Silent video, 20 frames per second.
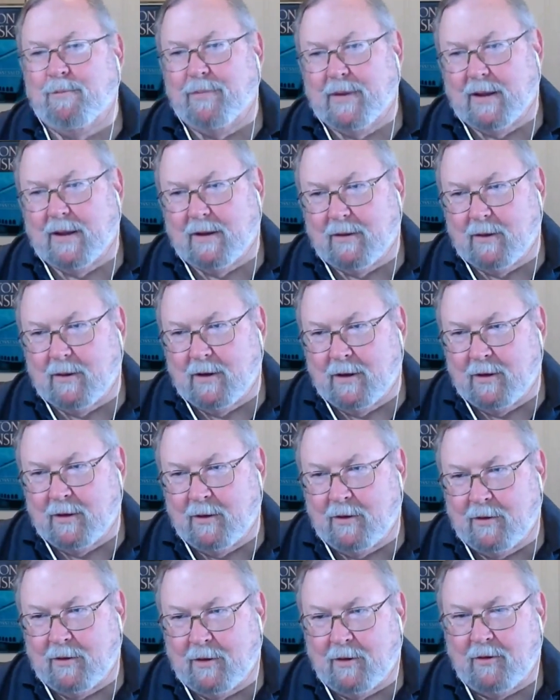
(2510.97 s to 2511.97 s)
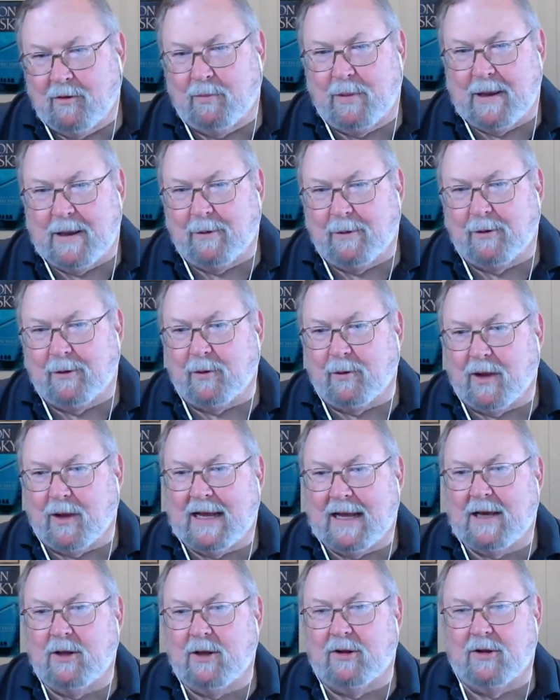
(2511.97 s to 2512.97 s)
th- those people don't like
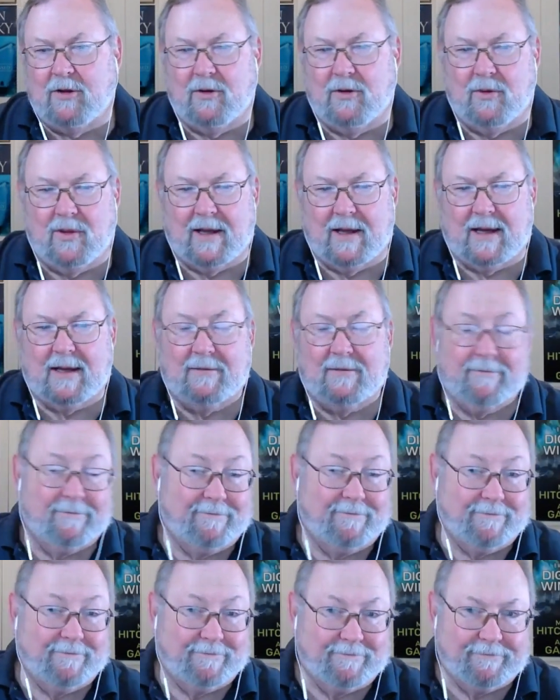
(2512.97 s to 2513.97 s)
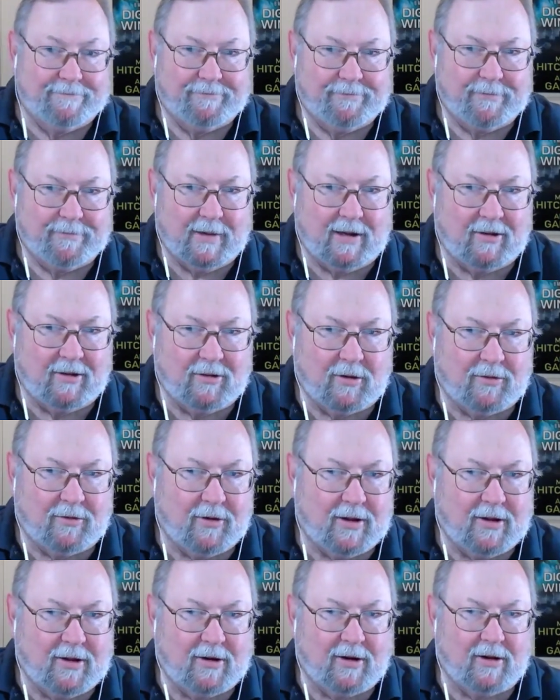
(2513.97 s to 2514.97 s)
you to do that because they're afraid they're
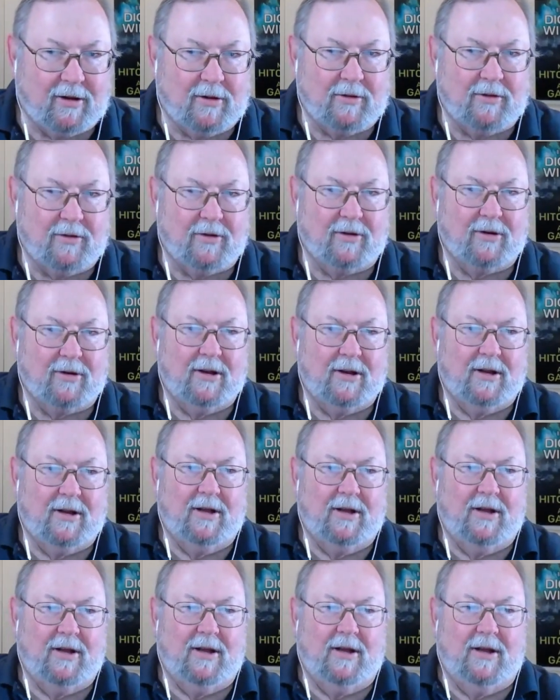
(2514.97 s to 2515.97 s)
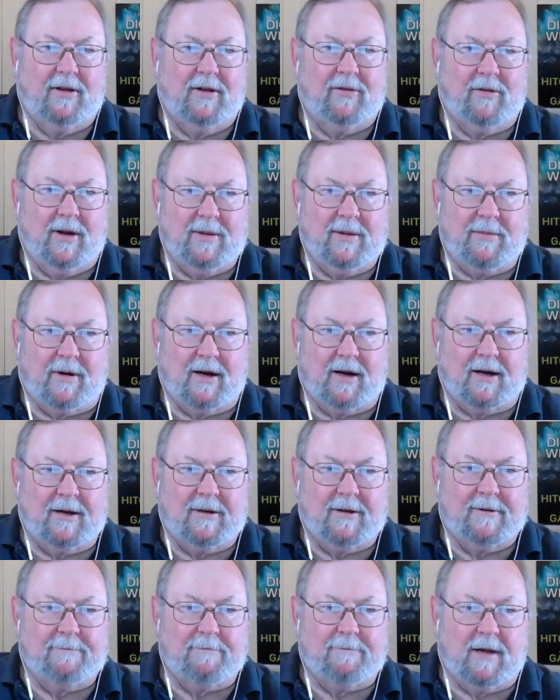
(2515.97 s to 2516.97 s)
going to lose their trademark.
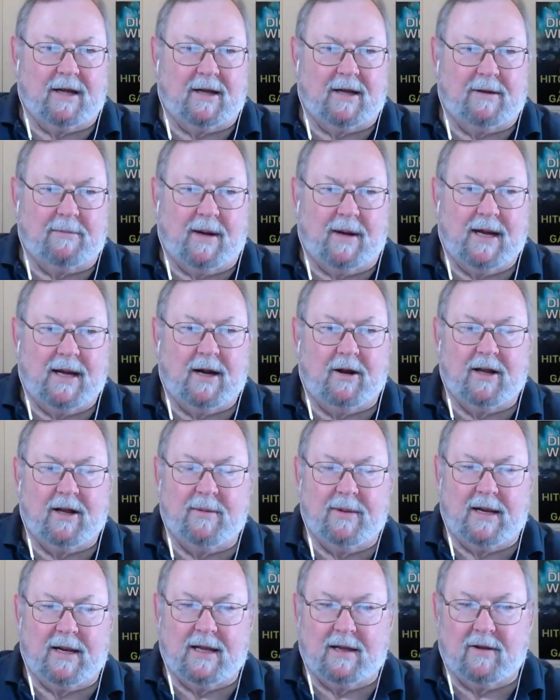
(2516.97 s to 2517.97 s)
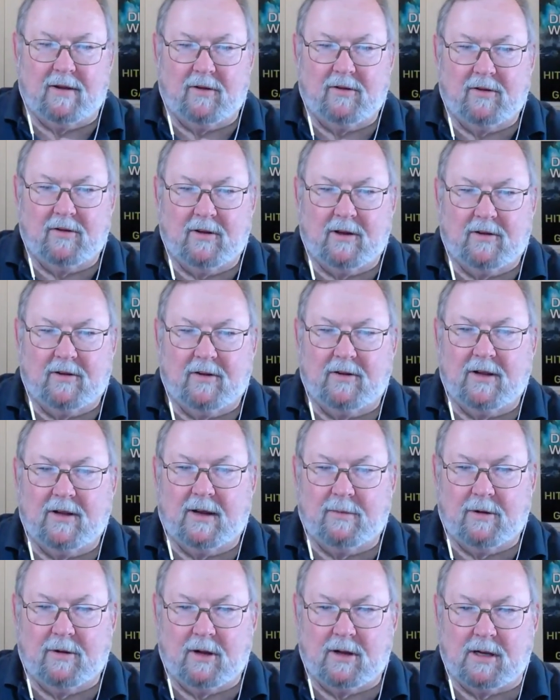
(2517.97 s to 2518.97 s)
Uh, my argument is it's a dumb
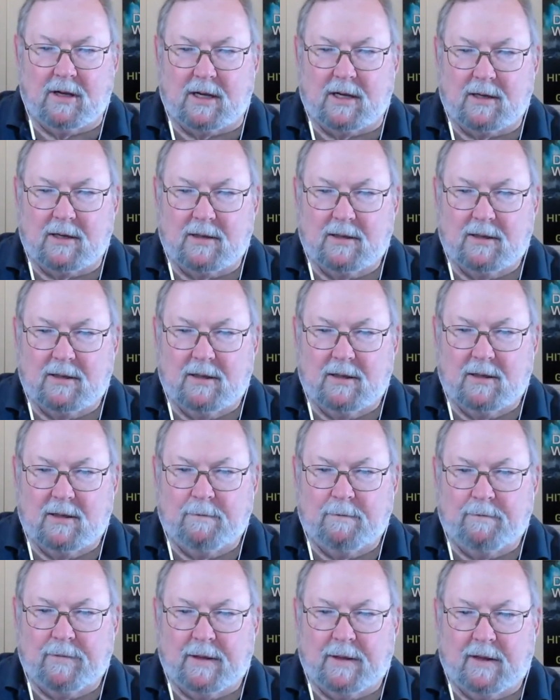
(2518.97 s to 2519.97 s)
law. If it